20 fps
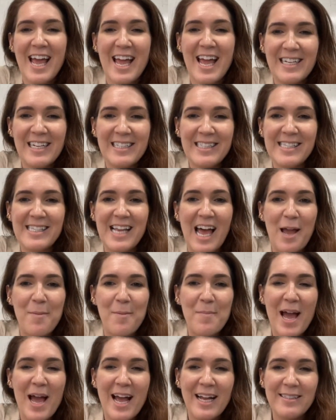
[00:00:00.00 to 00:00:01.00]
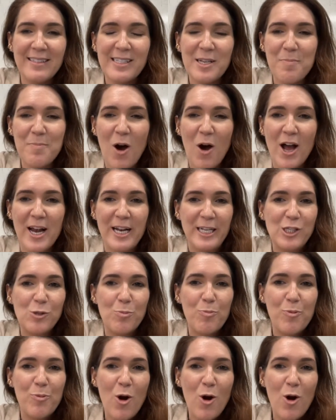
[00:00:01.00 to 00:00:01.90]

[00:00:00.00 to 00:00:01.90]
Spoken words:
enzymes, antibodies,